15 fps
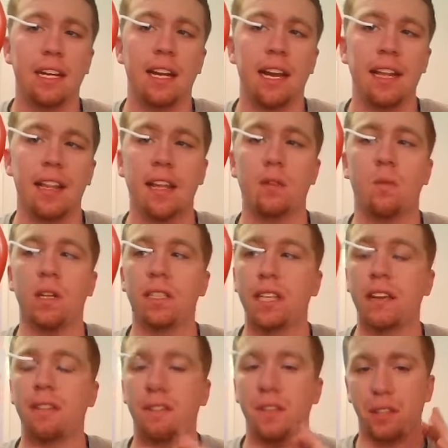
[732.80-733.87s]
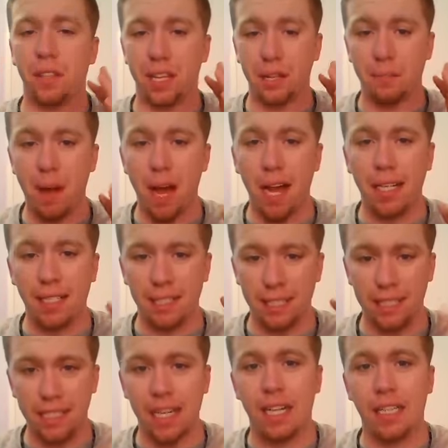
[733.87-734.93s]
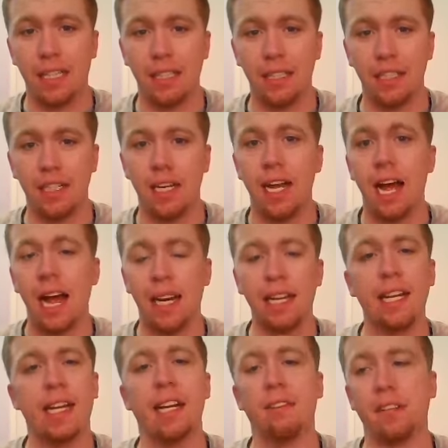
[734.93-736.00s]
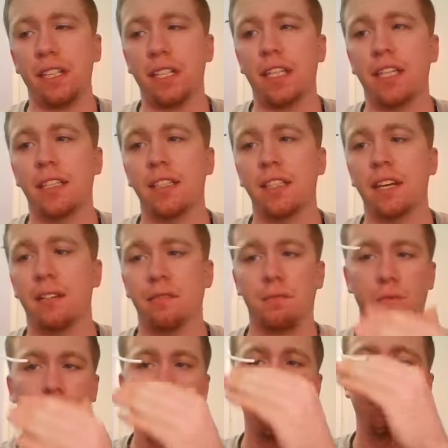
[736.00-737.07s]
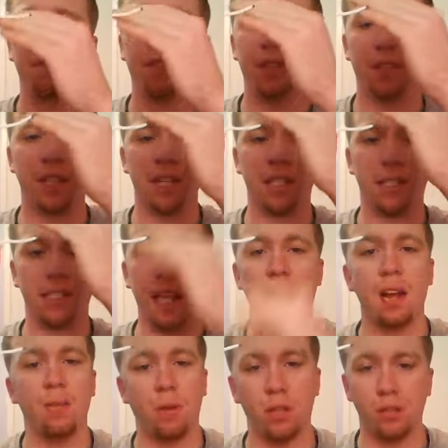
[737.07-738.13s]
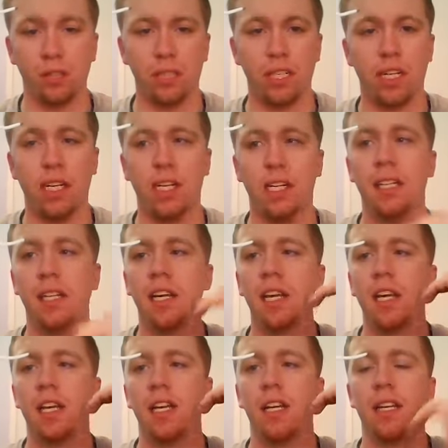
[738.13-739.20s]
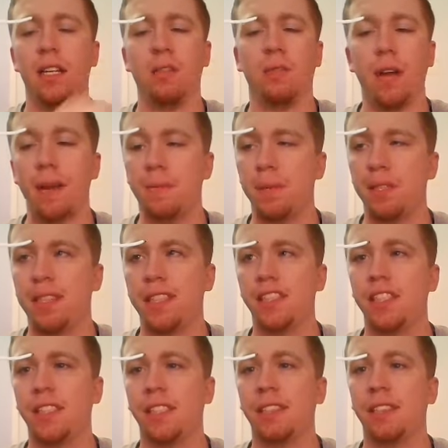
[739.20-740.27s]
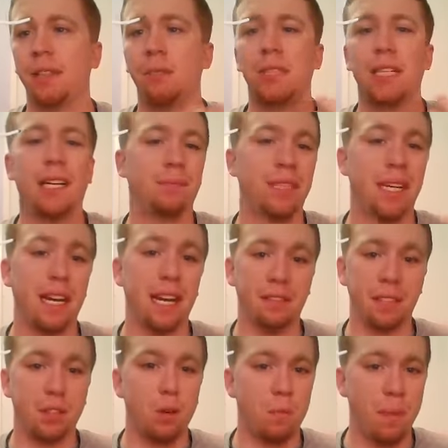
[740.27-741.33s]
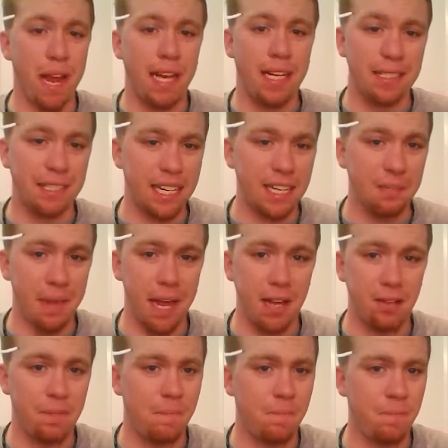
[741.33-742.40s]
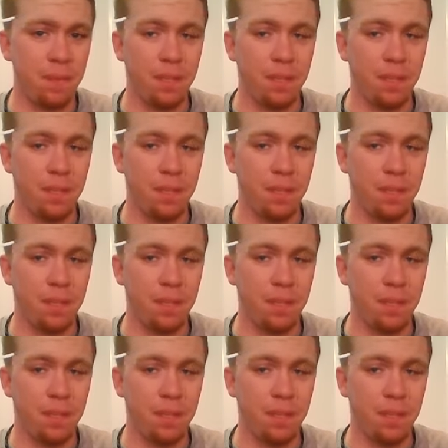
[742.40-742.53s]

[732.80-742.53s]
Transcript: And then once I feel that the pocket's done, I cut everything. Once I feel that the sidewalls are done, in the right position, sometimes I have to go back, take them out.